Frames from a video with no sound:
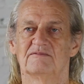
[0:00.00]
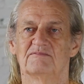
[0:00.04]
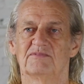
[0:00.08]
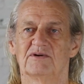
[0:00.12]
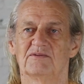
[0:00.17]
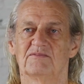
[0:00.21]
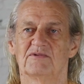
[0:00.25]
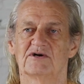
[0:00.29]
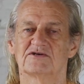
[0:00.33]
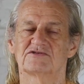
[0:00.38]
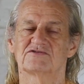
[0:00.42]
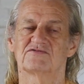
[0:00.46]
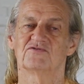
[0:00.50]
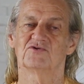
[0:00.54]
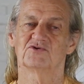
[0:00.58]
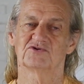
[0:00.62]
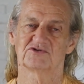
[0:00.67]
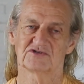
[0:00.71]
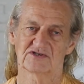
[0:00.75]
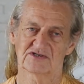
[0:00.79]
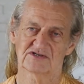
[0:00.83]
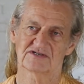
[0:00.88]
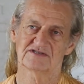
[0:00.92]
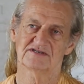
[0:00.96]
But most of all,
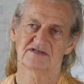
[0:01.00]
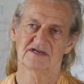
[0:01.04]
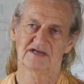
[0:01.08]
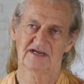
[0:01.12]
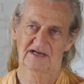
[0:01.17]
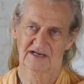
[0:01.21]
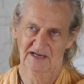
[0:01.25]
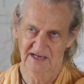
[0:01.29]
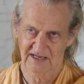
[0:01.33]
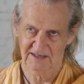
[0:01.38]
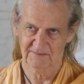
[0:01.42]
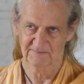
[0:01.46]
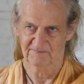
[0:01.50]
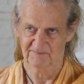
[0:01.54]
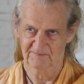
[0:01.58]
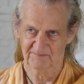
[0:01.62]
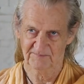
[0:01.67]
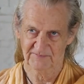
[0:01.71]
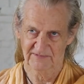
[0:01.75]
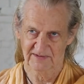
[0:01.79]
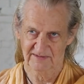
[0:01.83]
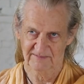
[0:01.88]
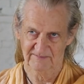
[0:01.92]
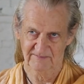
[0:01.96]
just seeing him
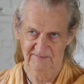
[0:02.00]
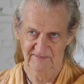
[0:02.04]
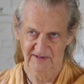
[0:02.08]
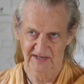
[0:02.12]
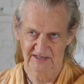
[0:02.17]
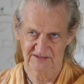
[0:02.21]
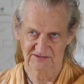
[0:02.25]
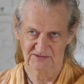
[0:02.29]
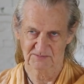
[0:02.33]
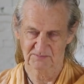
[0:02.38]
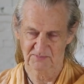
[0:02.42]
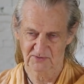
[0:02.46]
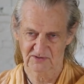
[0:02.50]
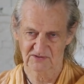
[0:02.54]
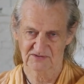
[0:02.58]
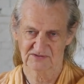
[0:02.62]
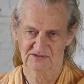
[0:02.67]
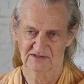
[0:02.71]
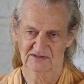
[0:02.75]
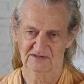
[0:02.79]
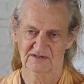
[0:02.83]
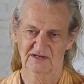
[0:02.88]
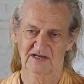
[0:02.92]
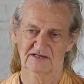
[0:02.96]
as a
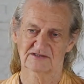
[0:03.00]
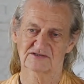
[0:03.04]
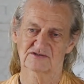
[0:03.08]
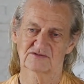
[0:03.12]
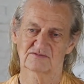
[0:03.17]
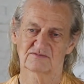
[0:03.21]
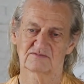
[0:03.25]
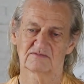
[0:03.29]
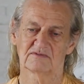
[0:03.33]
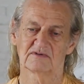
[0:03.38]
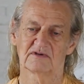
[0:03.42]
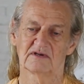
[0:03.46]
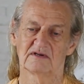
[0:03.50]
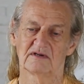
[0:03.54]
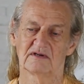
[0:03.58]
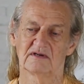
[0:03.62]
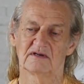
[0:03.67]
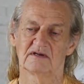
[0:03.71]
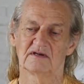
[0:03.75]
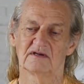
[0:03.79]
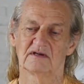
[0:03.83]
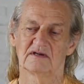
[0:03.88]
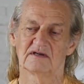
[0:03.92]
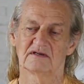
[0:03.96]
person, that's
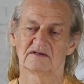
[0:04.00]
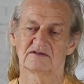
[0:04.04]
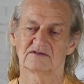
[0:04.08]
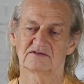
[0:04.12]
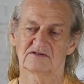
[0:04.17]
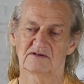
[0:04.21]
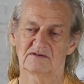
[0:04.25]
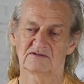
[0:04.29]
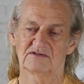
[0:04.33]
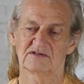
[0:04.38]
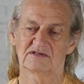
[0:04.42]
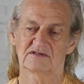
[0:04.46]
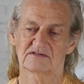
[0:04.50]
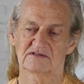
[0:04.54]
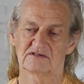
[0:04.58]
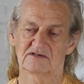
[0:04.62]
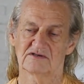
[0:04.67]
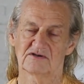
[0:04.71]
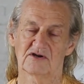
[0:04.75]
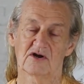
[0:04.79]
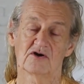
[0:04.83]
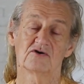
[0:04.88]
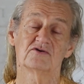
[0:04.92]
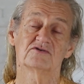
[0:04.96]
to just
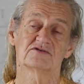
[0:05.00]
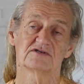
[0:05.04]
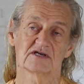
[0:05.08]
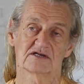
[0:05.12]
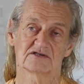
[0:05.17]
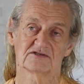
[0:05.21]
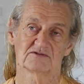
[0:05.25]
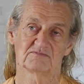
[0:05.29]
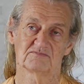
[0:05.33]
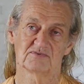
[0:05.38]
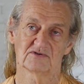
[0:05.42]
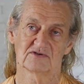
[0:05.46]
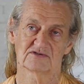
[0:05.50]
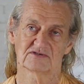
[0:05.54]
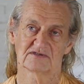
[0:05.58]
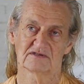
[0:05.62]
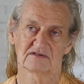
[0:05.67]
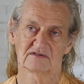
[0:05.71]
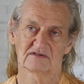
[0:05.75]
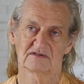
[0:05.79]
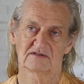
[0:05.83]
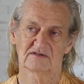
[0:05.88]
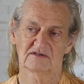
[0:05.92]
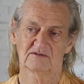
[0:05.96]
know such a
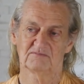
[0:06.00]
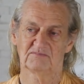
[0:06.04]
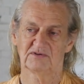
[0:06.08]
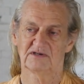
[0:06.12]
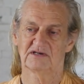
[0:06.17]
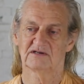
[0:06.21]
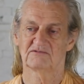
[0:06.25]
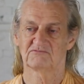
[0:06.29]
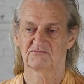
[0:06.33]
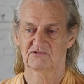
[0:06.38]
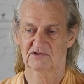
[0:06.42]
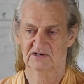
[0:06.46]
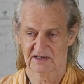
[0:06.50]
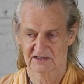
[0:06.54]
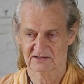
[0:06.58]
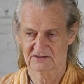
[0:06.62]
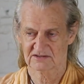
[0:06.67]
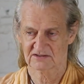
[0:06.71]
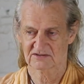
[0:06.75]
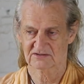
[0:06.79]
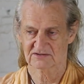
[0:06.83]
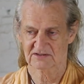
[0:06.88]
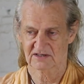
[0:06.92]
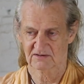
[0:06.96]
person, to be in
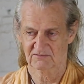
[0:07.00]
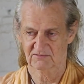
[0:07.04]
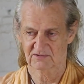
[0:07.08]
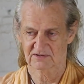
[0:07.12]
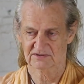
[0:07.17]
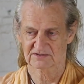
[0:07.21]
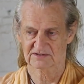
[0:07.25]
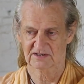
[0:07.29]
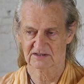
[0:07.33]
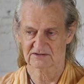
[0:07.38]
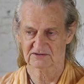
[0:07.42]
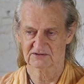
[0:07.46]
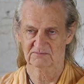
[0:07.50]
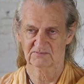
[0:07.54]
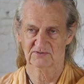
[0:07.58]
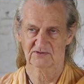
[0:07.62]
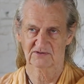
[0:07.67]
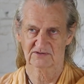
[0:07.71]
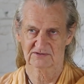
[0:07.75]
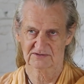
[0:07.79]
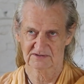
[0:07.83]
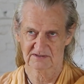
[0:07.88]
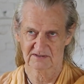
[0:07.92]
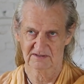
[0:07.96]
relationship with such a
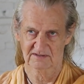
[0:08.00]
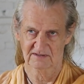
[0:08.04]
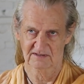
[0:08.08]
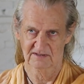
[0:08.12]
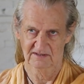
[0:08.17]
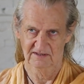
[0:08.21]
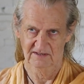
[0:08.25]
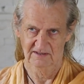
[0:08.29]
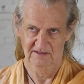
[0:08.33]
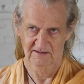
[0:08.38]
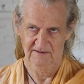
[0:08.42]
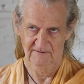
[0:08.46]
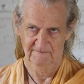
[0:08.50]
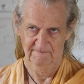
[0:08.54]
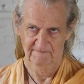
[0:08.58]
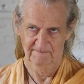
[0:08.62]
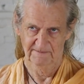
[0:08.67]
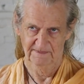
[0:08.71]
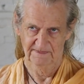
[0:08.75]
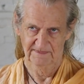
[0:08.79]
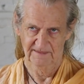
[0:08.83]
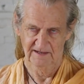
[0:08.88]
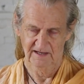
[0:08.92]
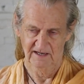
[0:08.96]
person,
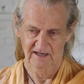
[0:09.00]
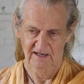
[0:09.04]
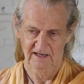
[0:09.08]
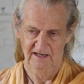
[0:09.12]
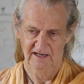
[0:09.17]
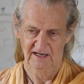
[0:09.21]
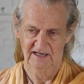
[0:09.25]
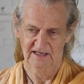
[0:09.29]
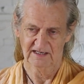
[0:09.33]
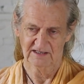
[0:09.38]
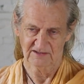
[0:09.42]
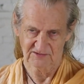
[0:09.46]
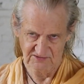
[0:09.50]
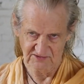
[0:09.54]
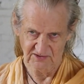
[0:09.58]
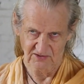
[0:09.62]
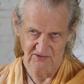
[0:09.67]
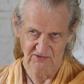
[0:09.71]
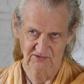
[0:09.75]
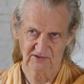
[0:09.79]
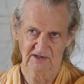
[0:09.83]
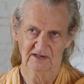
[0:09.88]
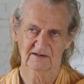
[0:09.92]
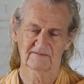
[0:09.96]
is
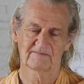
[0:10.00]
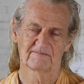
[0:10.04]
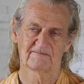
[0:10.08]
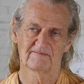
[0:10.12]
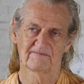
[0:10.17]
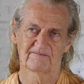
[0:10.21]
yoga.